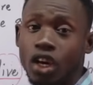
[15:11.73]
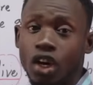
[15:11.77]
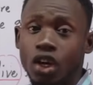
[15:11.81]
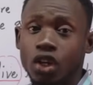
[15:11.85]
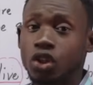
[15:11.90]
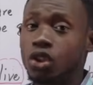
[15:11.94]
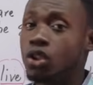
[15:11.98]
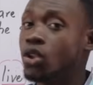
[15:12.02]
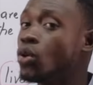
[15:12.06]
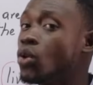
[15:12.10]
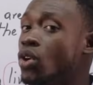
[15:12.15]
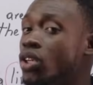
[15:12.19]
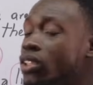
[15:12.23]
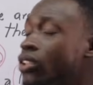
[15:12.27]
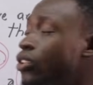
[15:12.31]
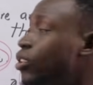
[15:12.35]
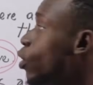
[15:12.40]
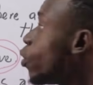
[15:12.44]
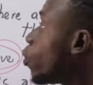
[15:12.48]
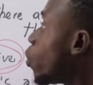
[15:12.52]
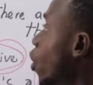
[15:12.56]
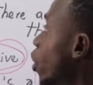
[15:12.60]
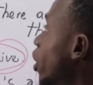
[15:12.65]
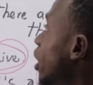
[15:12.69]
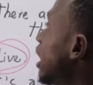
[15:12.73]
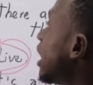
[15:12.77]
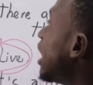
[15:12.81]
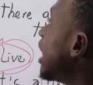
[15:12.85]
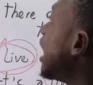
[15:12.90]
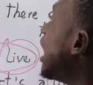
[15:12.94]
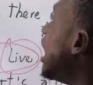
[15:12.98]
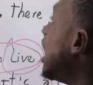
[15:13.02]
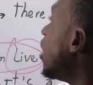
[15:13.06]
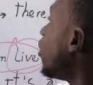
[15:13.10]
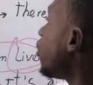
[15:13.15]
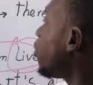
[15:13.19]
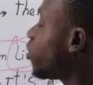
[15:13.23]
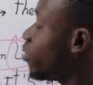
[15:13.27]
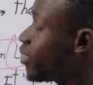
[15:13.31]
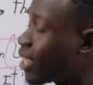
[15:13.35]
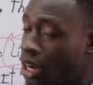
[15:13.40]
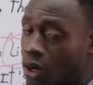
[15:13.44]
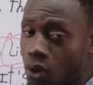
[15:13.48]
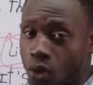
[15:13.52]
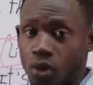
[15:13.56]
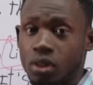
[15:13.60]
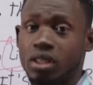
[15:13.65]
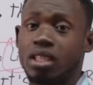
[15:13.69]
use the word leaf,
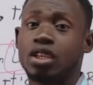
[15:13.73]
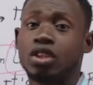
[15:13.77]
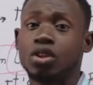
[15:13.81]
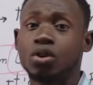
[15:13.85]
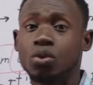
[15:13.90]
not only